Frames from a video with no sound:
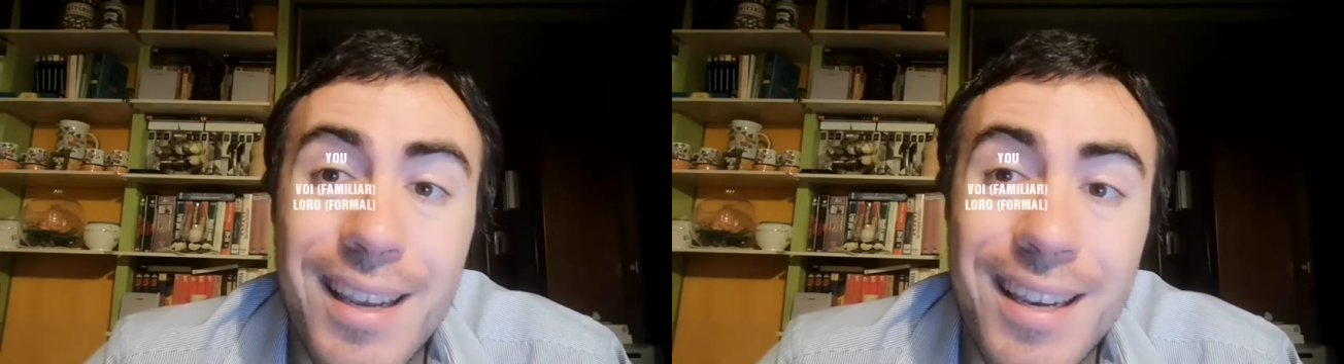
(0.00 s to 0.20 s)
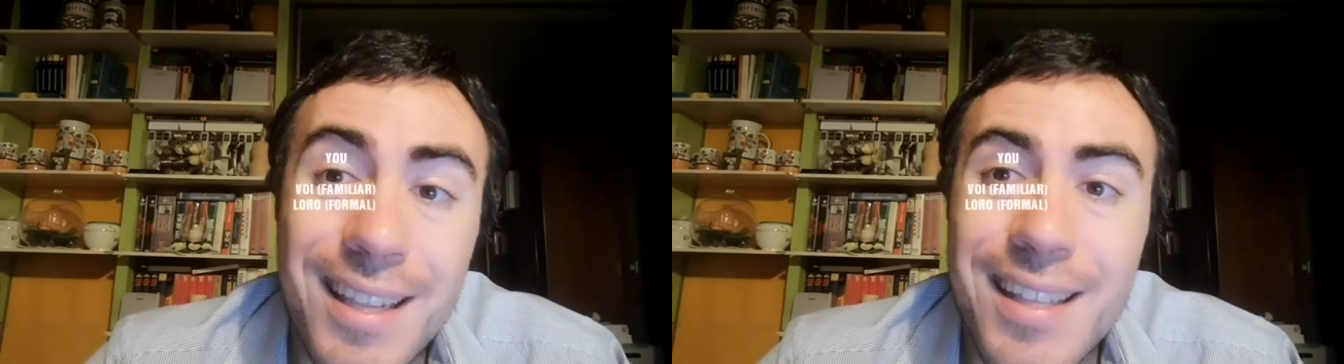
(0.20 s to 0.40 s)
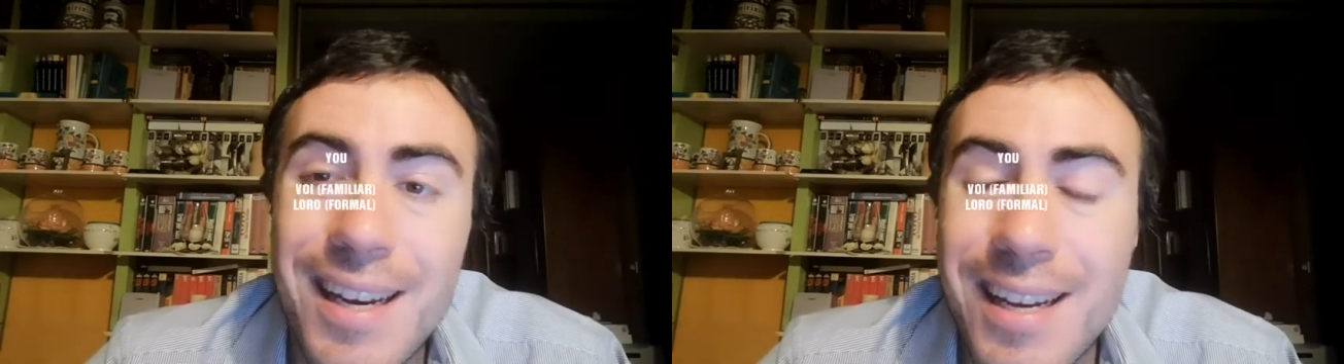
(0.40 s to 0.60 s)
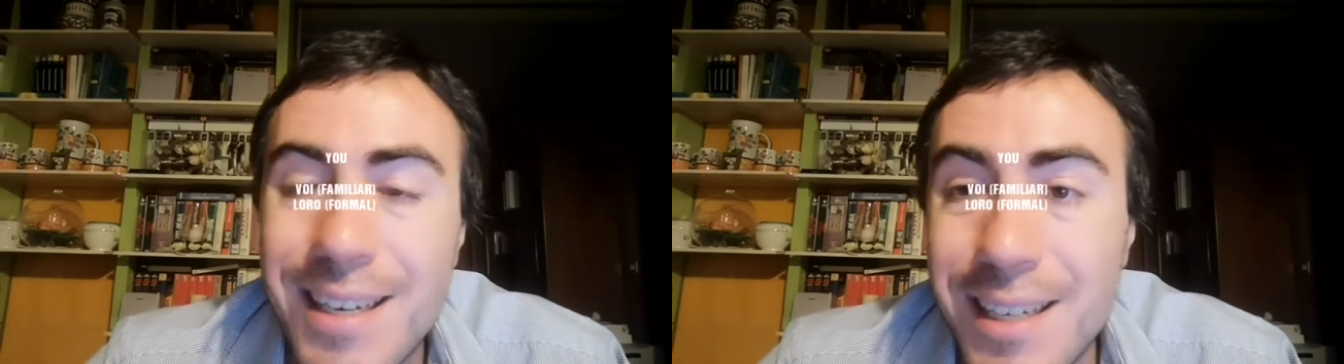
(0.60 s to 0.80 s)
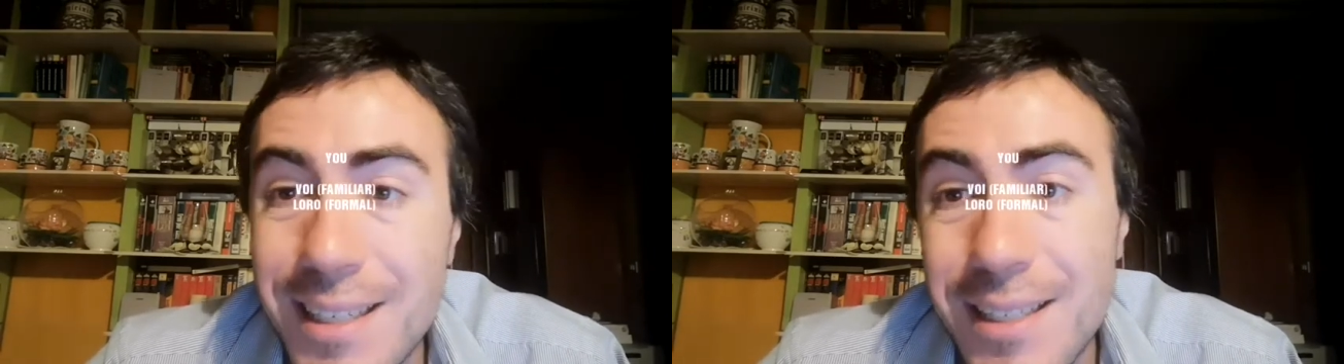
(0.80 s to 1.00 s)
in Italian
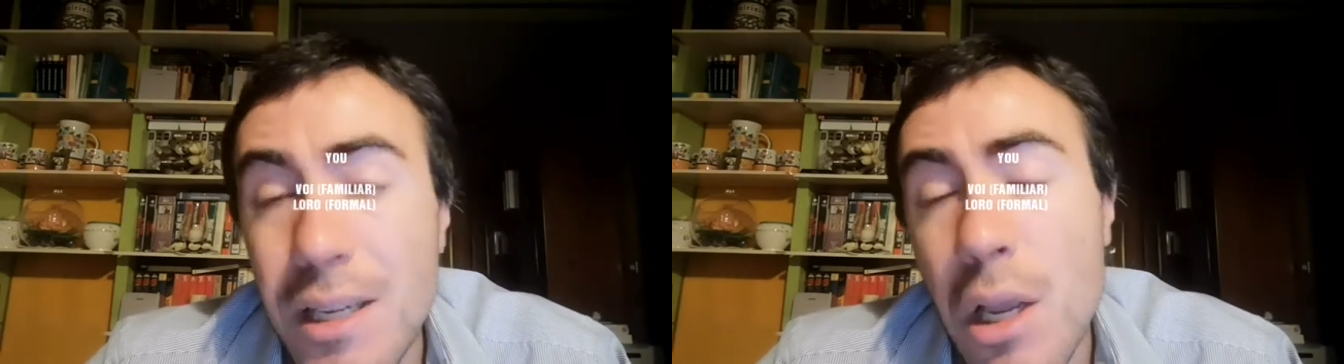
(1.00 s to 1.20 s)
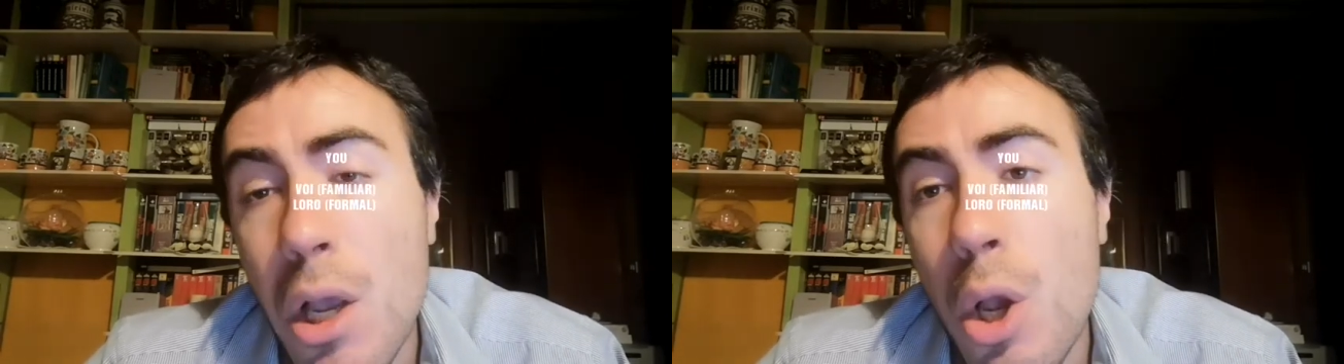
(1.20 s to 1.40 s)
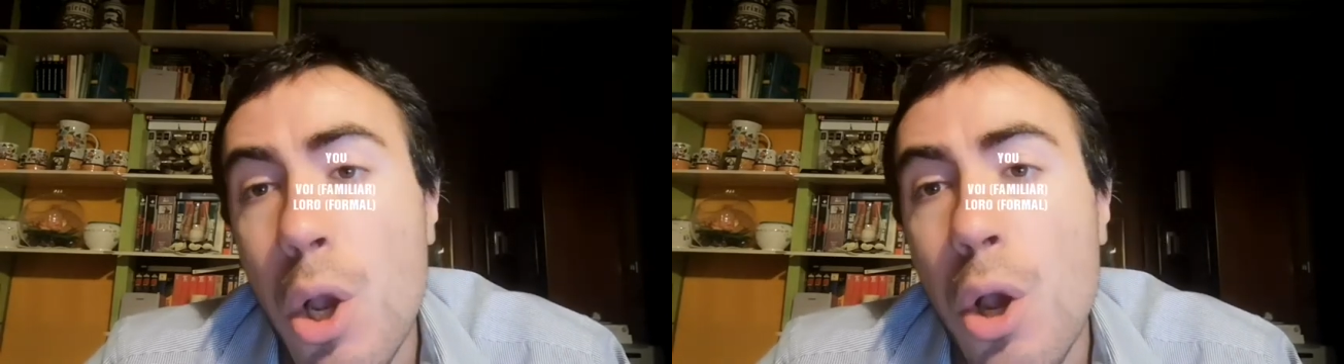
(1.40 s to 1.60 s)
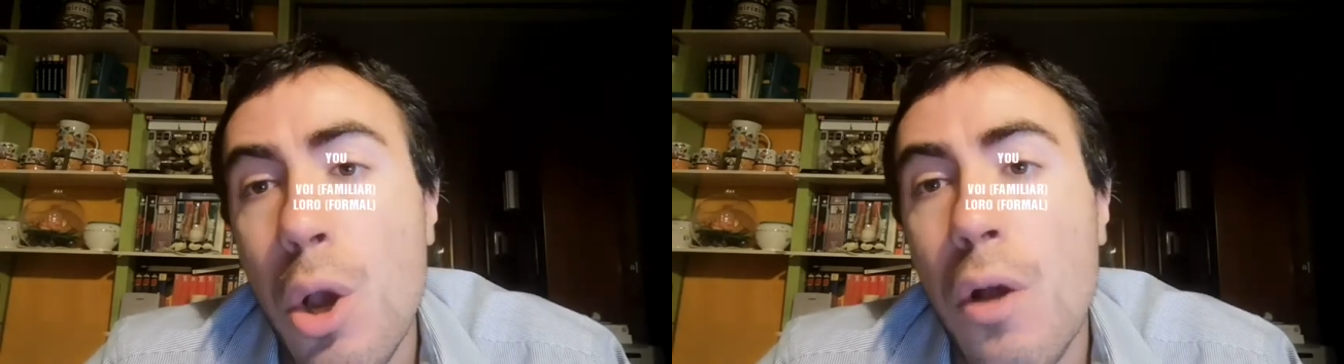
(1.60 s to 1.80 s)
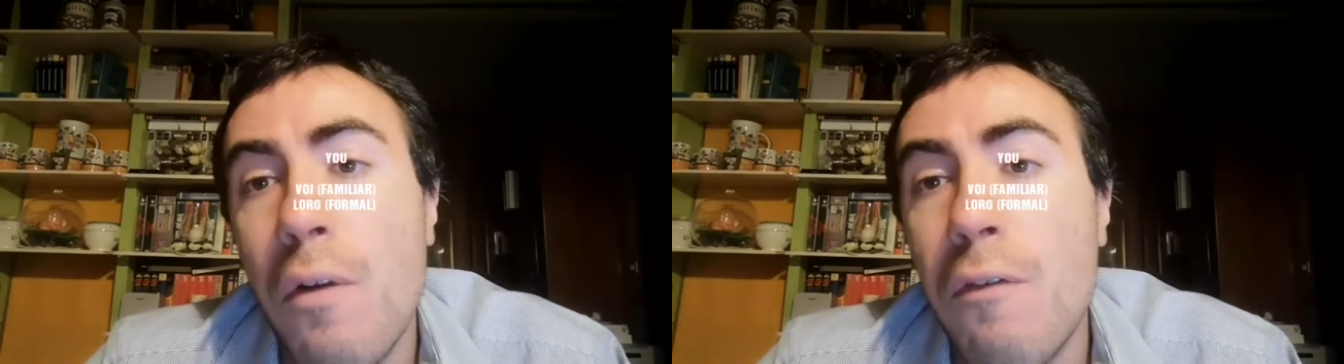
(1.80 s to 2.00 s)
is
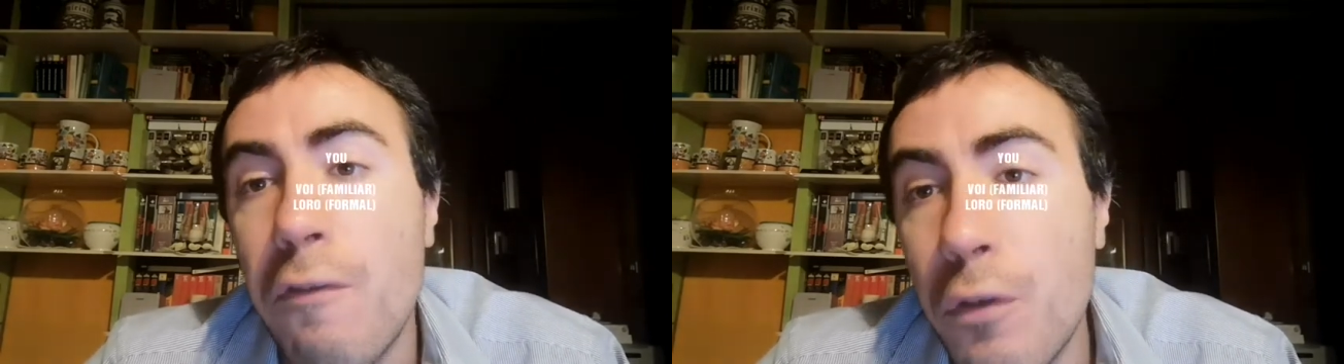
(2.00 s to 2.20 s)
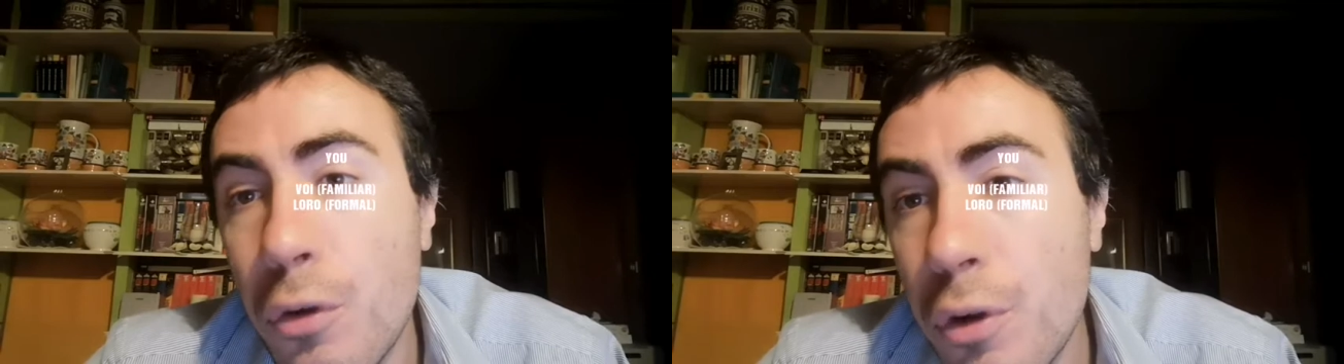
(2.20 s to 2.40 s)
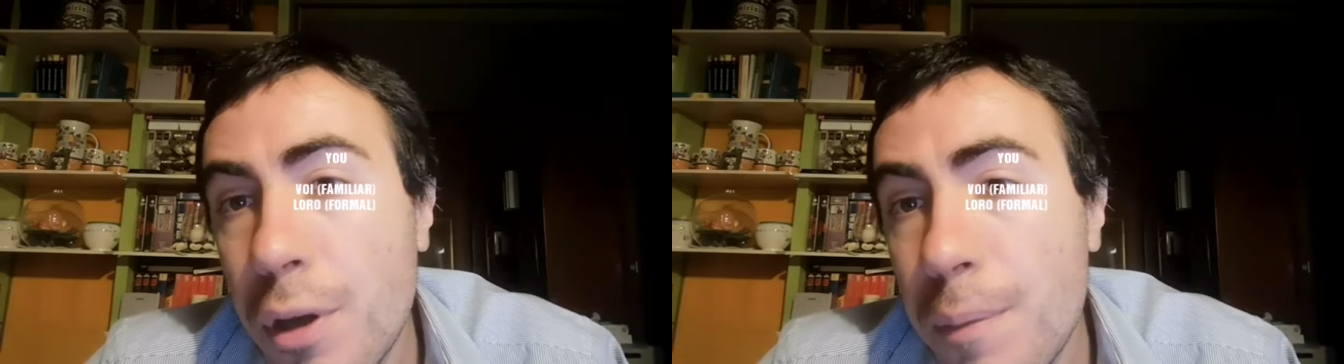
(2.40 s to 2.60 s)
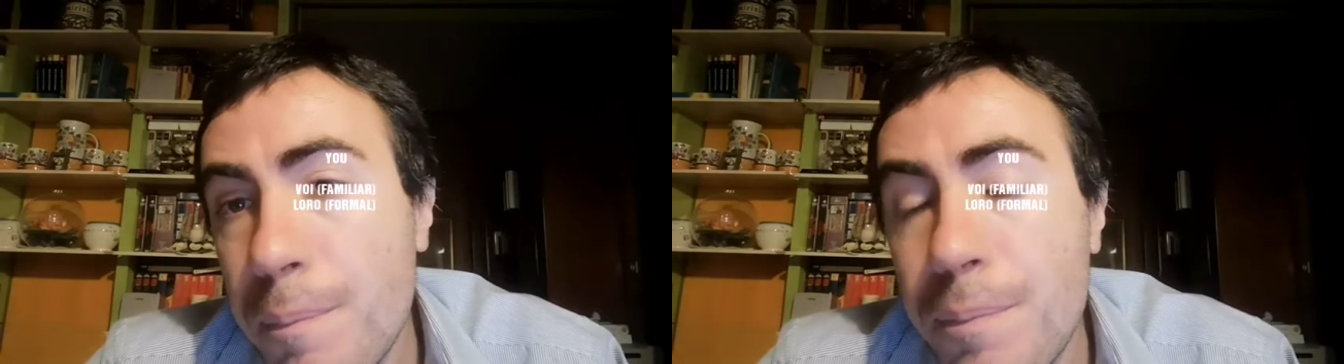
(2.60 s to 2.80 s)
voi